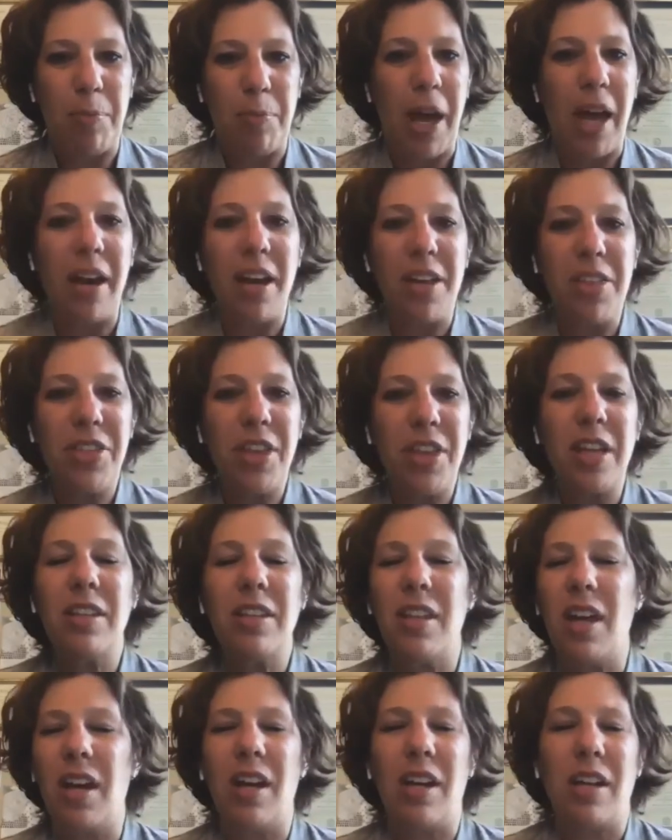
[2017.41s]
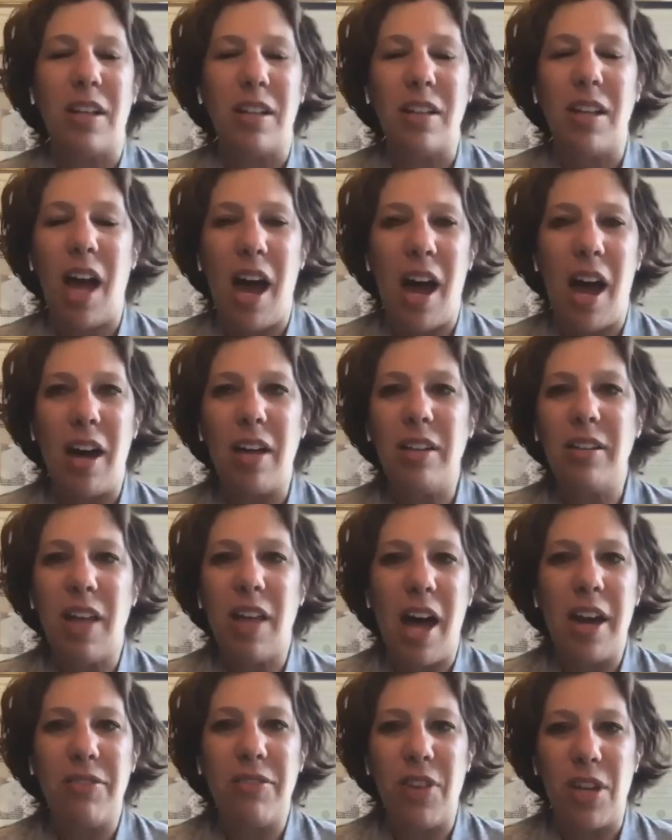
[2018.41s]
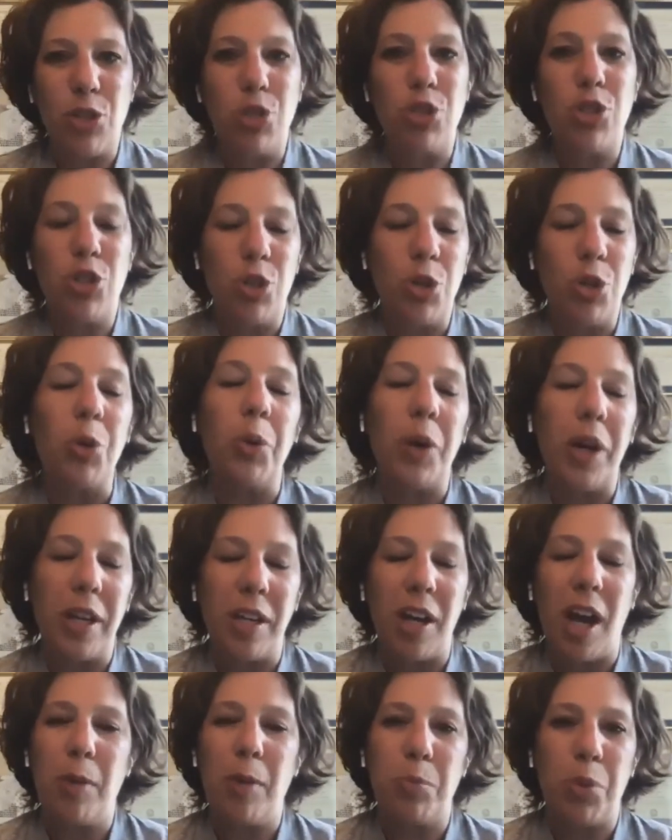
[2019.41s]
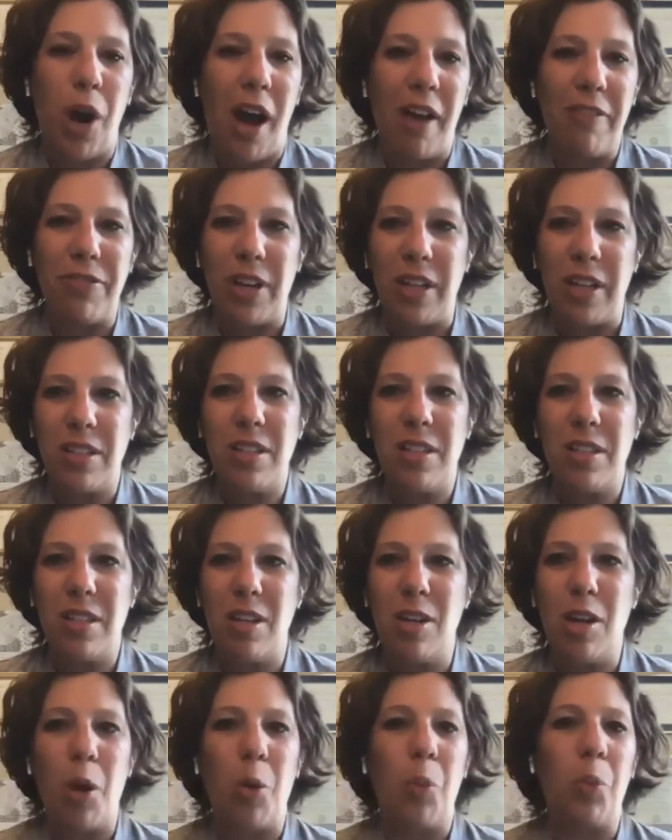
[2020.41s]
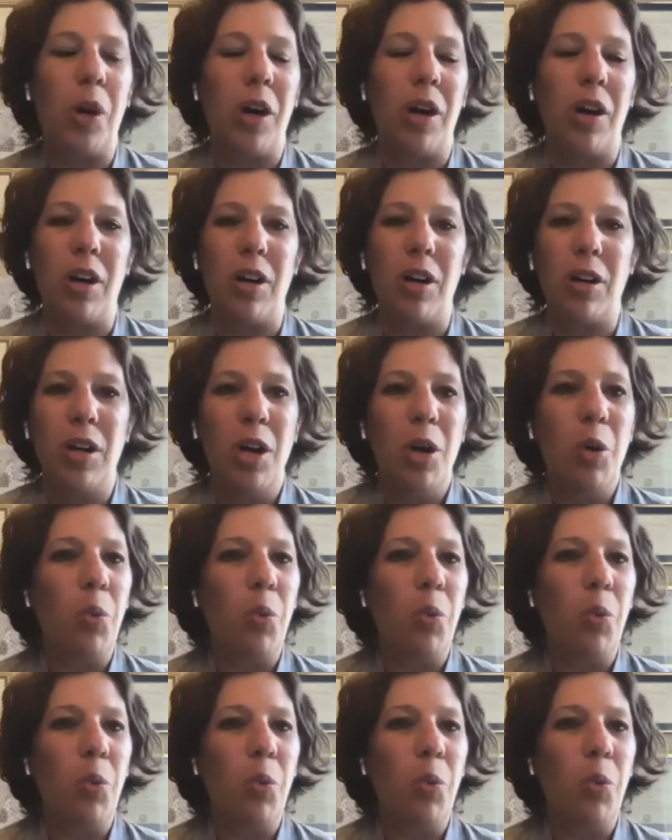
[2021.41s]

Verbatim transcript: and i think that a lot a lot of us do in nonprofits you know we're